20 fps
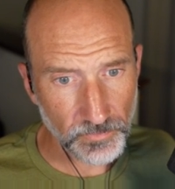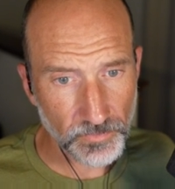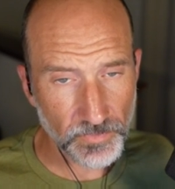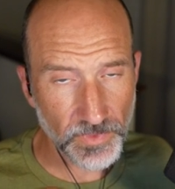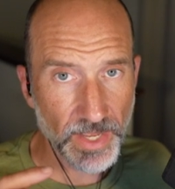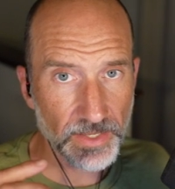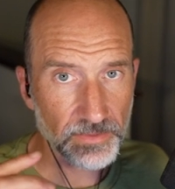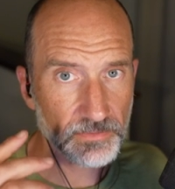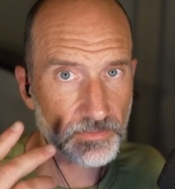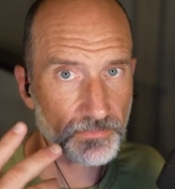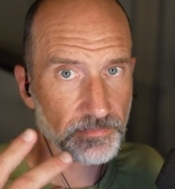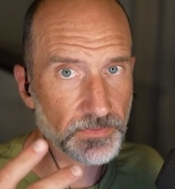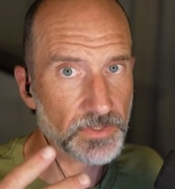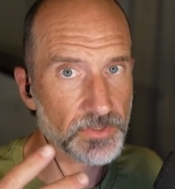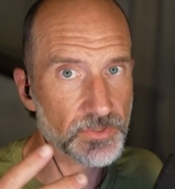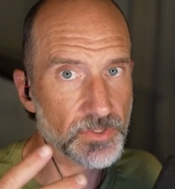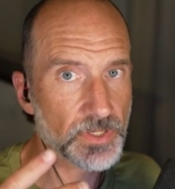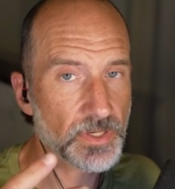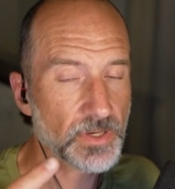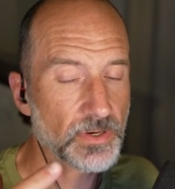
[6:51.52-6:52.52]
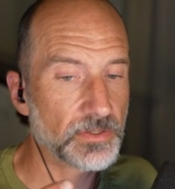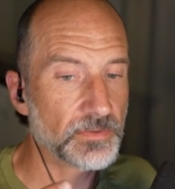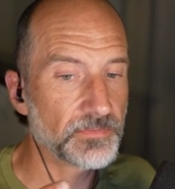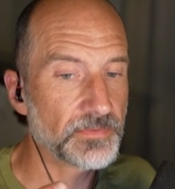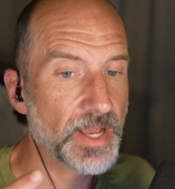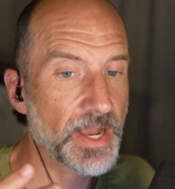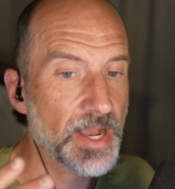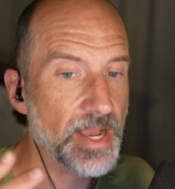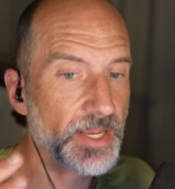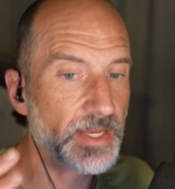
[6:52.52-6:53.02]
that's a function code
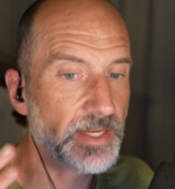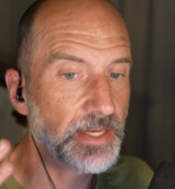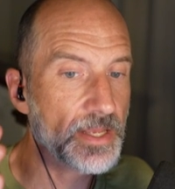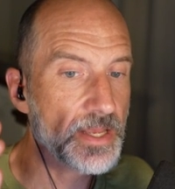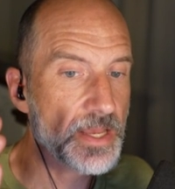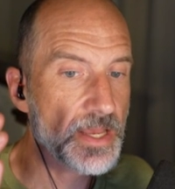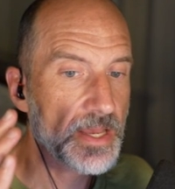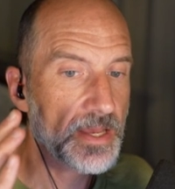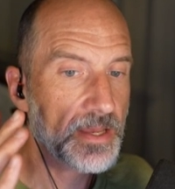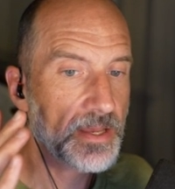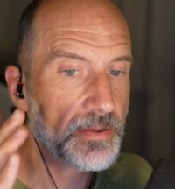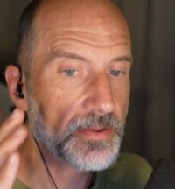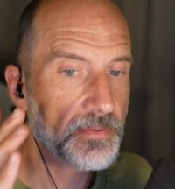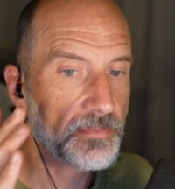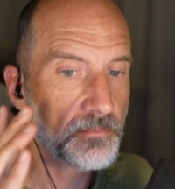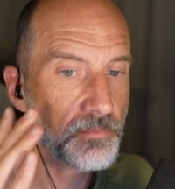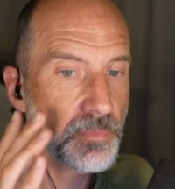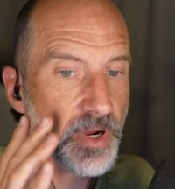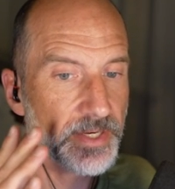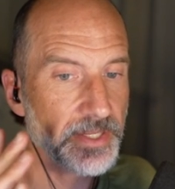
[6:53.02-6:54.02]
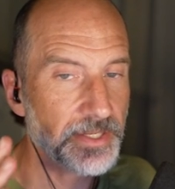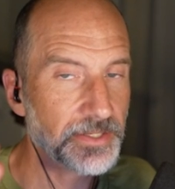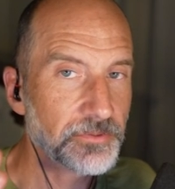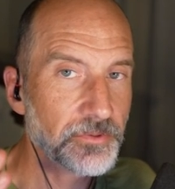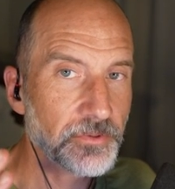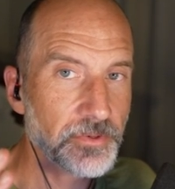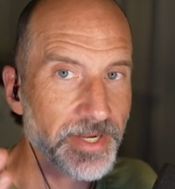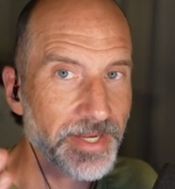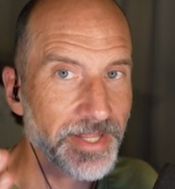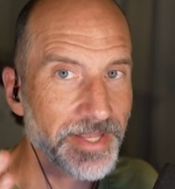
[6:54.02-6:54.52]
of 9, but
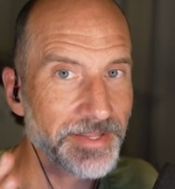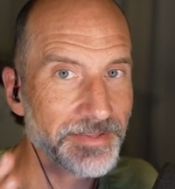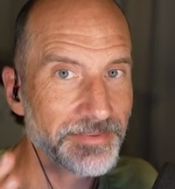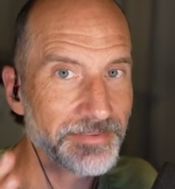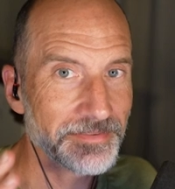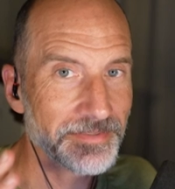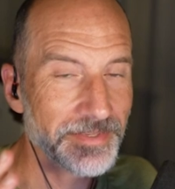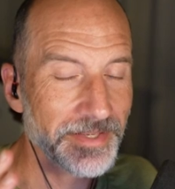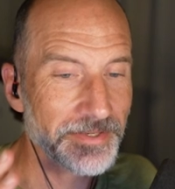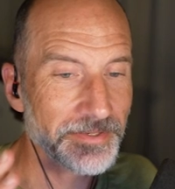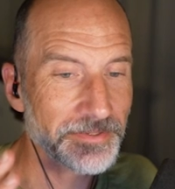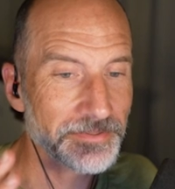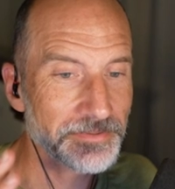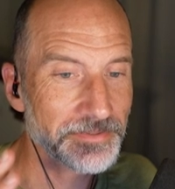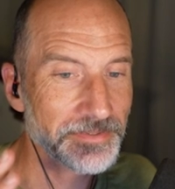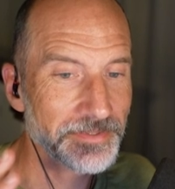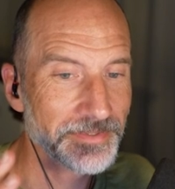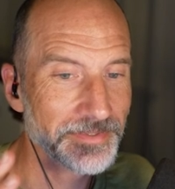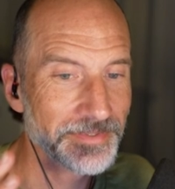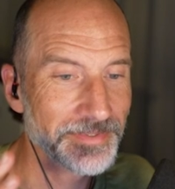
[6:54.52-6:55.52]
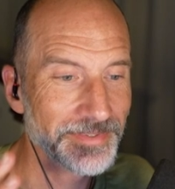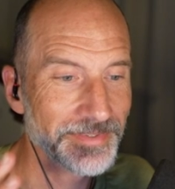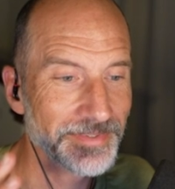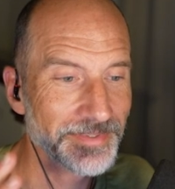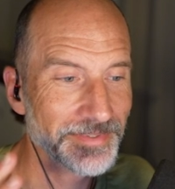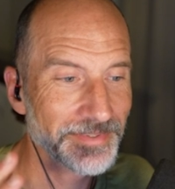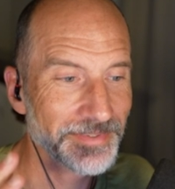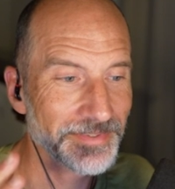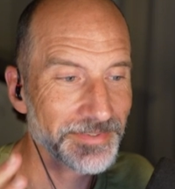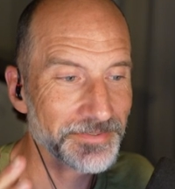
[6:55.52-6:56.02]
ignoring hidden cells.
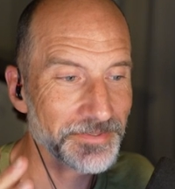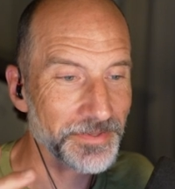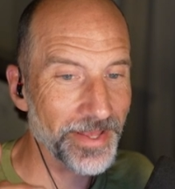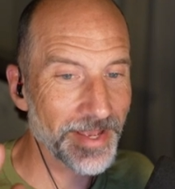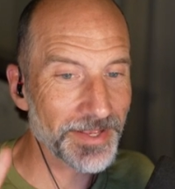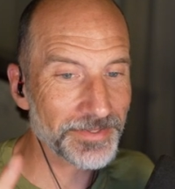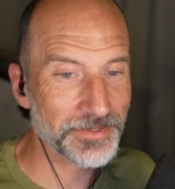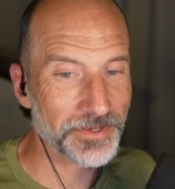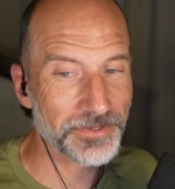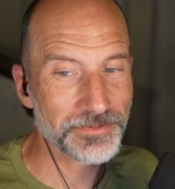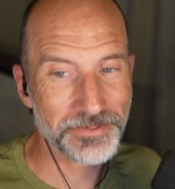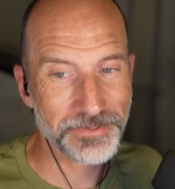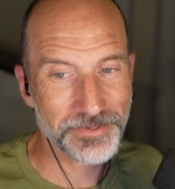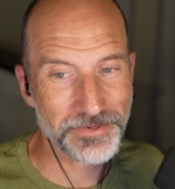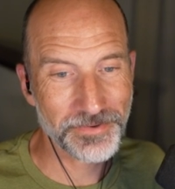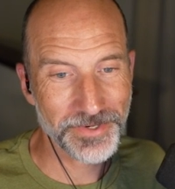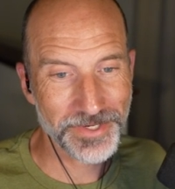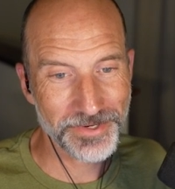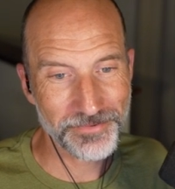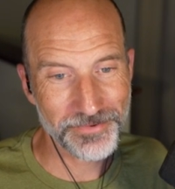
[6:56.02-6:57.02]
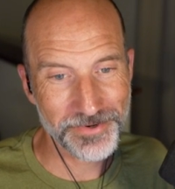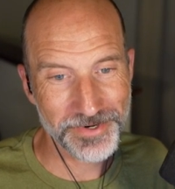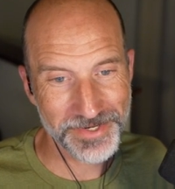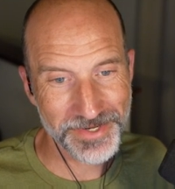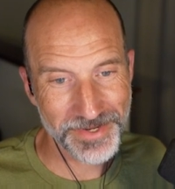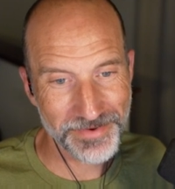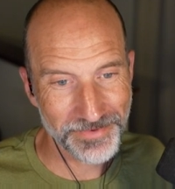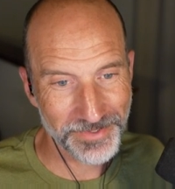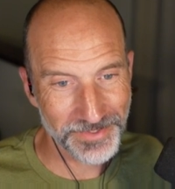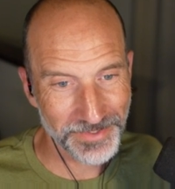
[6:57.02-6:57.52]
So that's also going to work
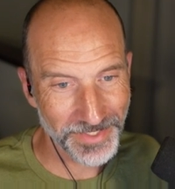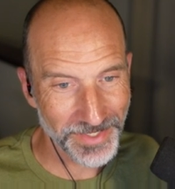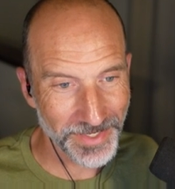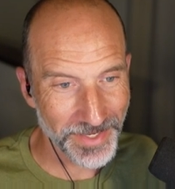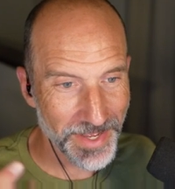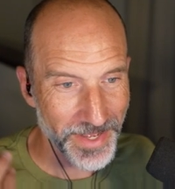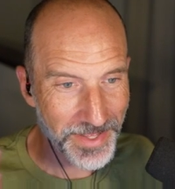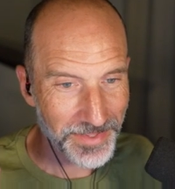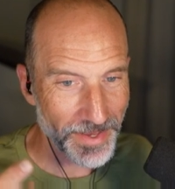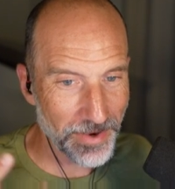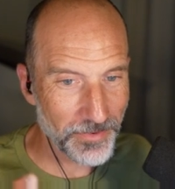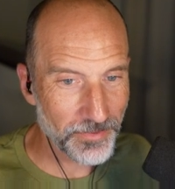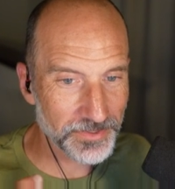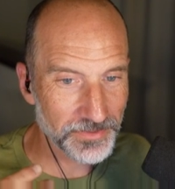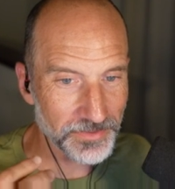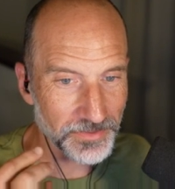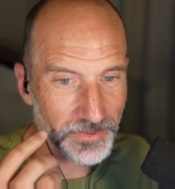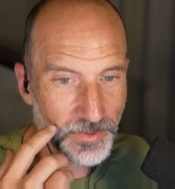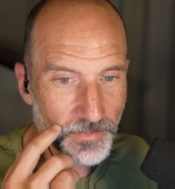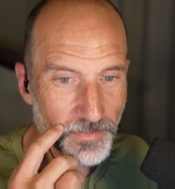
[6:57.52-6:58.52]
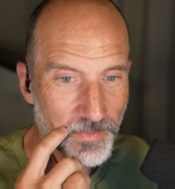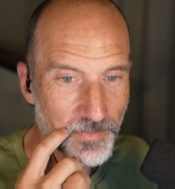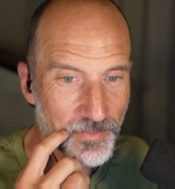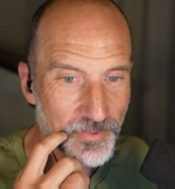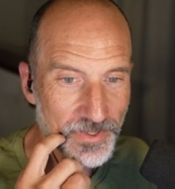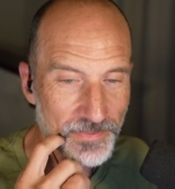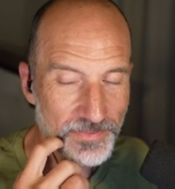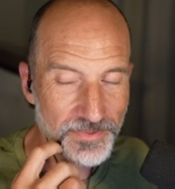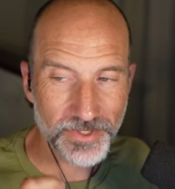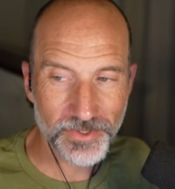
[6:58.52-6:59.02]
differently. That one's a little bit
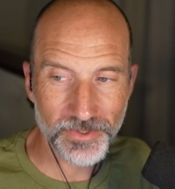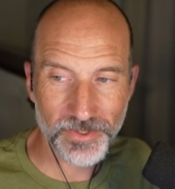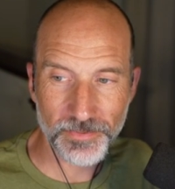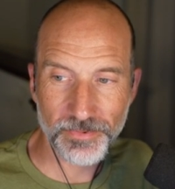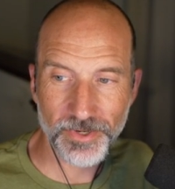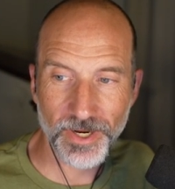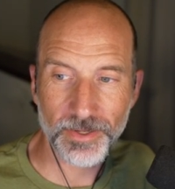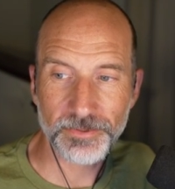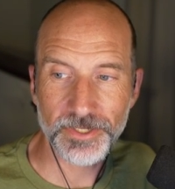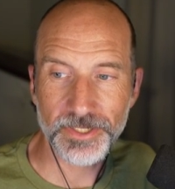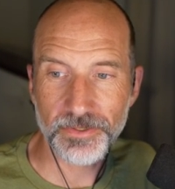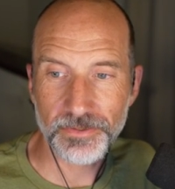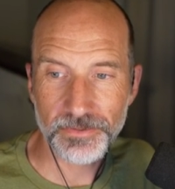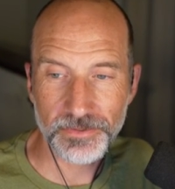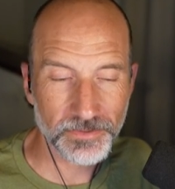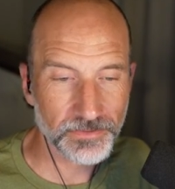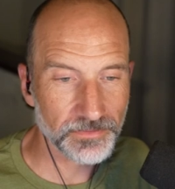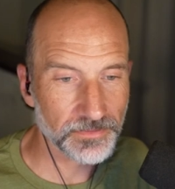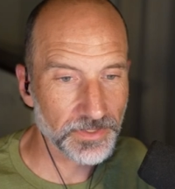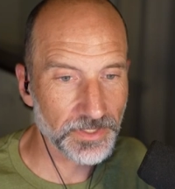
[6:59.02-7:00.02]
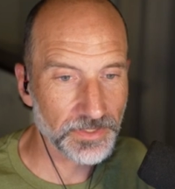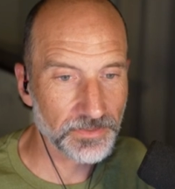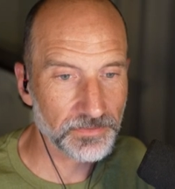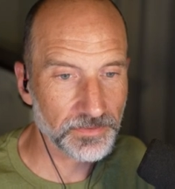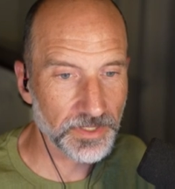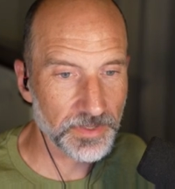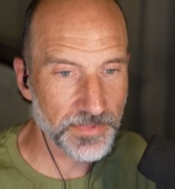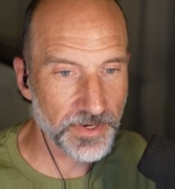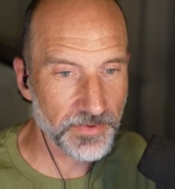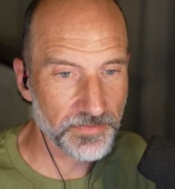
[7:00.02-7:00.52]
more obscure. Probably don't lose any
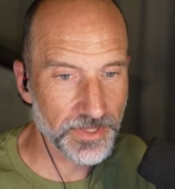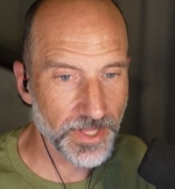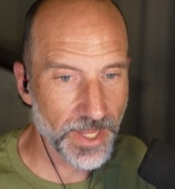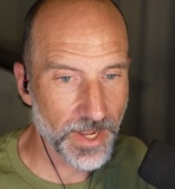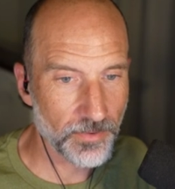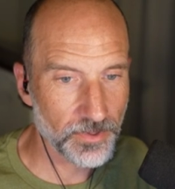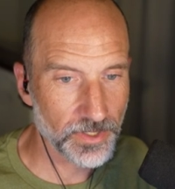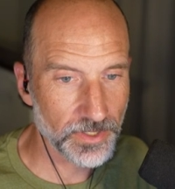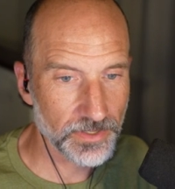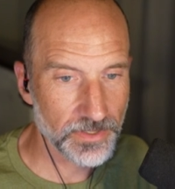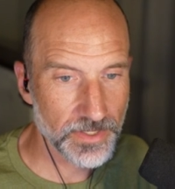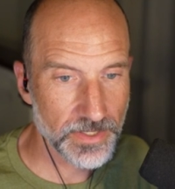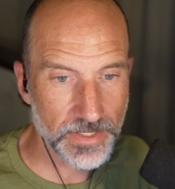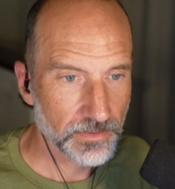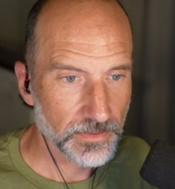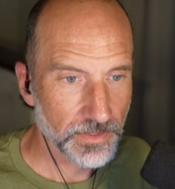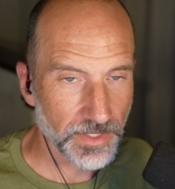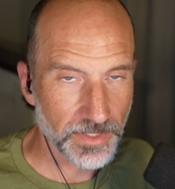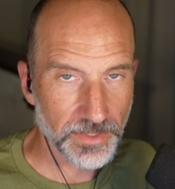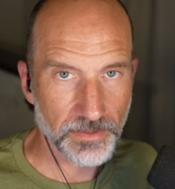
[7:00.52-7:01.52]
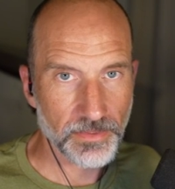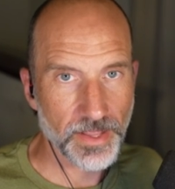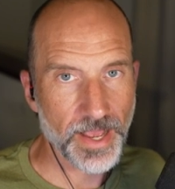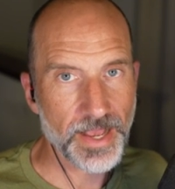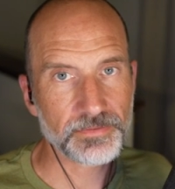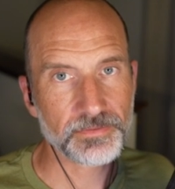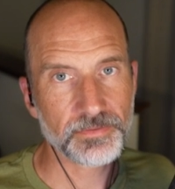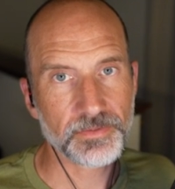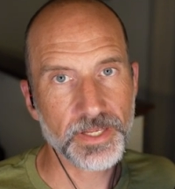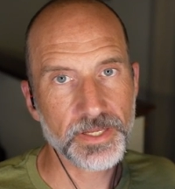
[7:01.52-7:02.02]
sleep over that one. And the
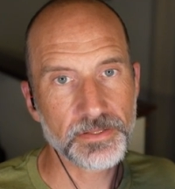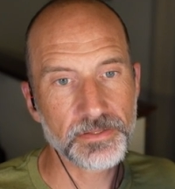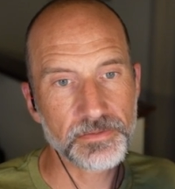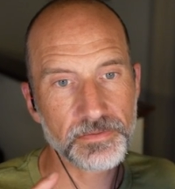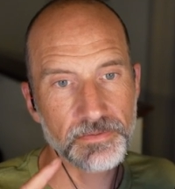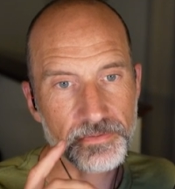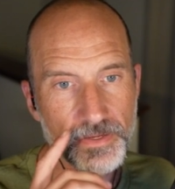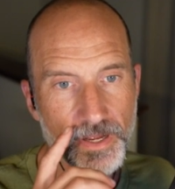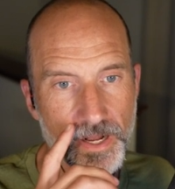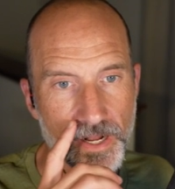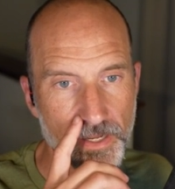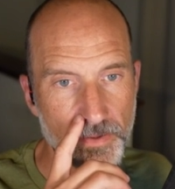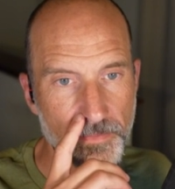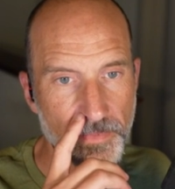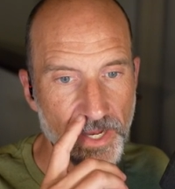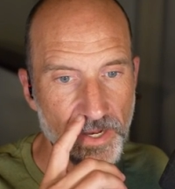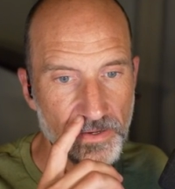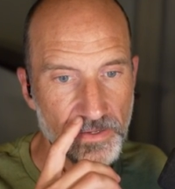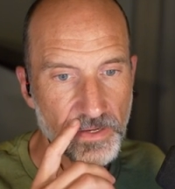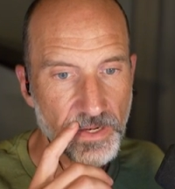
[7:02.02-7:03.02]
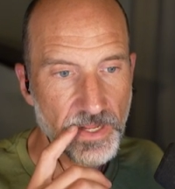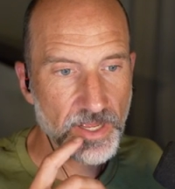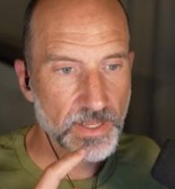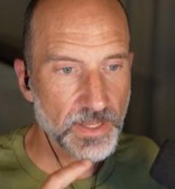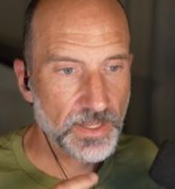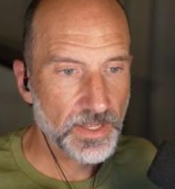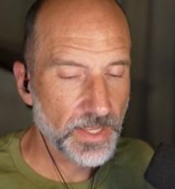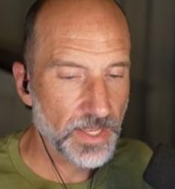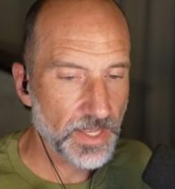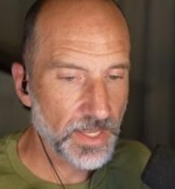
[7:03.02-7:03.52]
last thing to talk about,
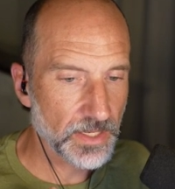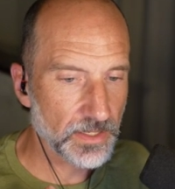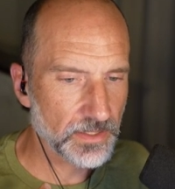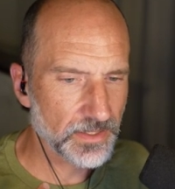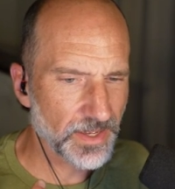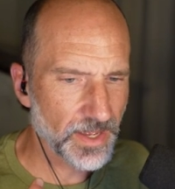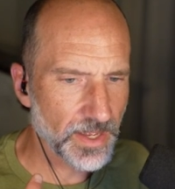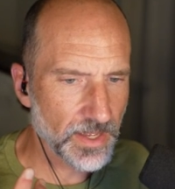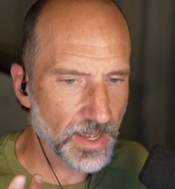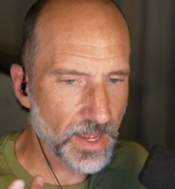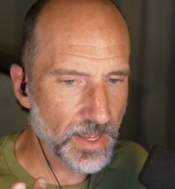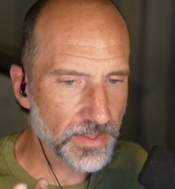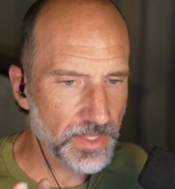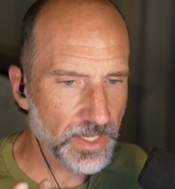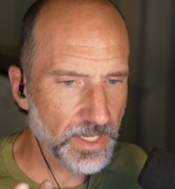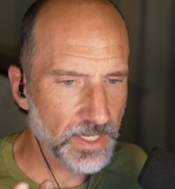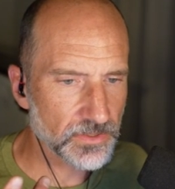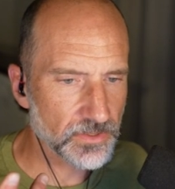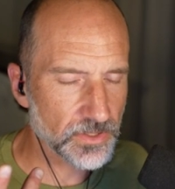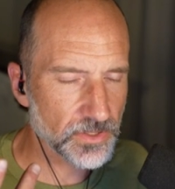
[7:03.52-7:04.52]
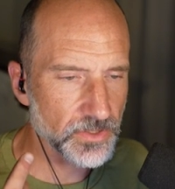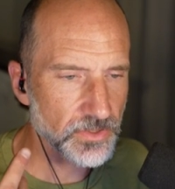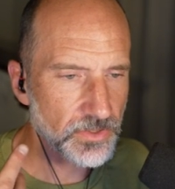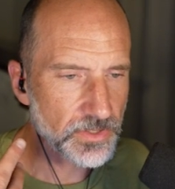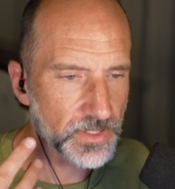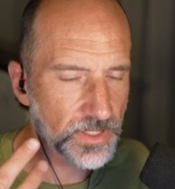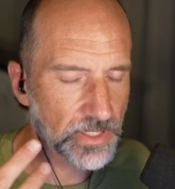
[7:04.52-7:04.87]
and I think it's a good